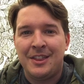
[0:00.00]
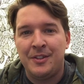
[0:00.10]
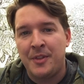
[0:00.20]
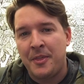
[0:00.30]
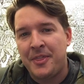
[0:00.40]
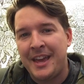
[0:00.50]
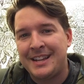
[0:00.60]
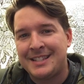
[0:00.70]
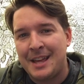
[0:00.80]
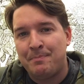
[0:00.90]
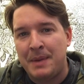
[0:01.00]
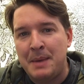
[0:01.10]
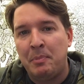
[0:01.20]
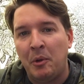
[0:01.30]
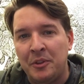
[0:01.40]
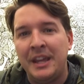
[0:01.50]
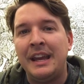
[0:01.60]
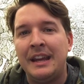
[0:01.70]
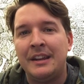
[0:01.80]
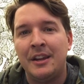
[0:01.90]
the things that people
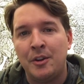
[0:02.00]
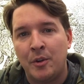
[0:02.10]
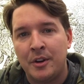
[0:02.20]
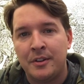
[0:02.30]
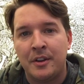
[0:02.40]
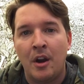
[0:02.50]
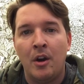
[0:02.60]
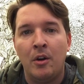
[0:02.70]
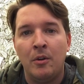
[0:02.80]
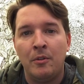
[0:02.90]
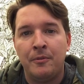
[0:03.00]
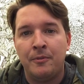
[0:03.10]
need in order to go